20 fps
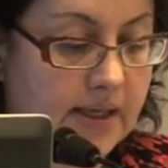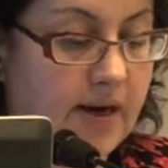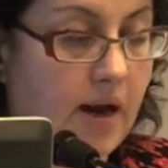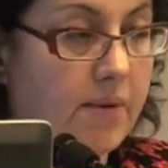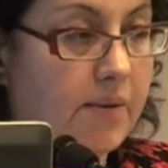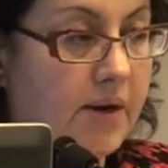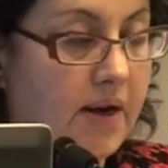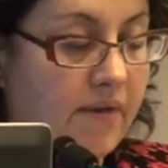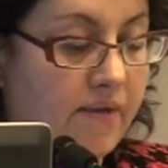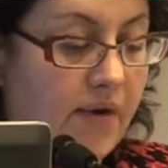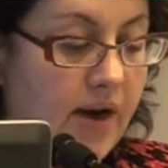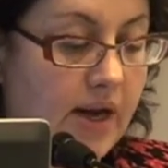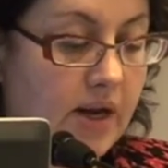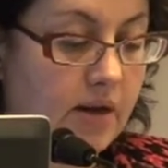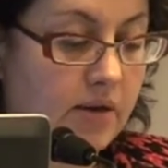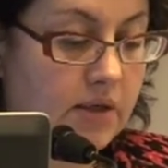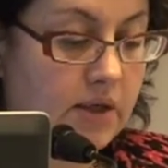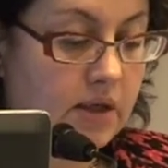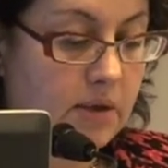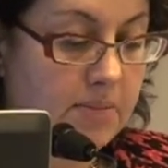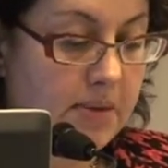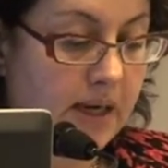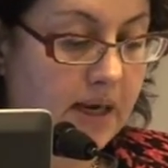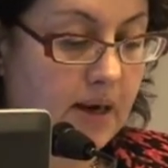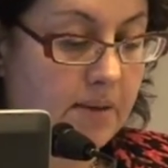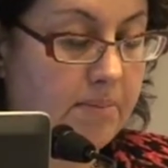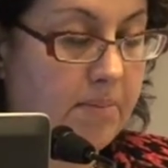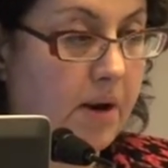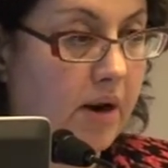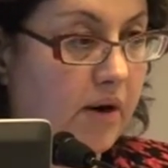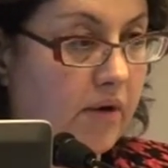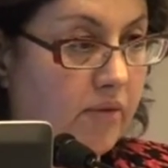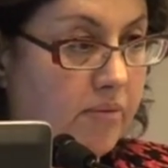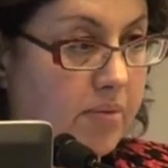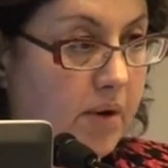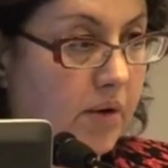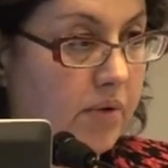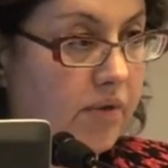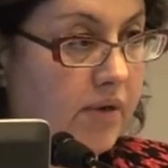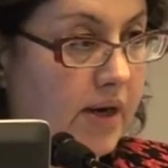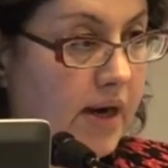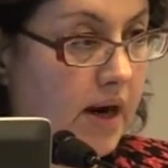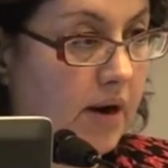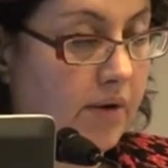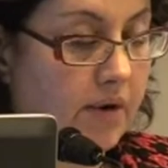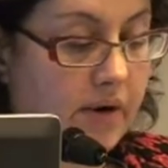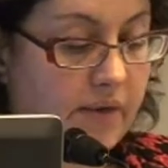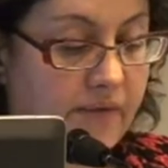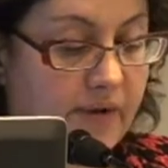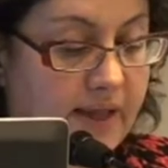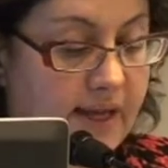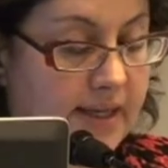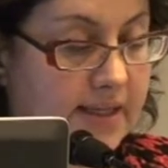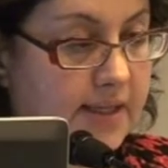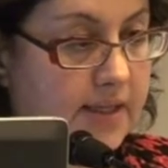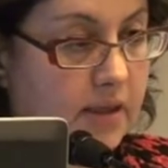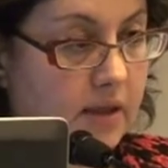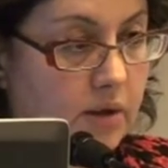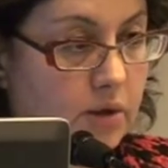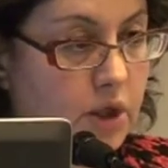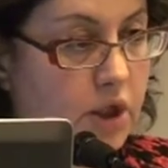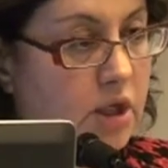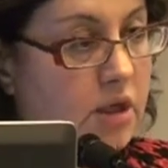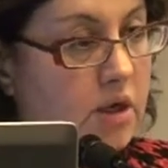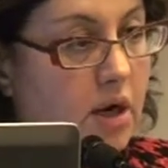and I would invite you to become part of both the narrative and that solution,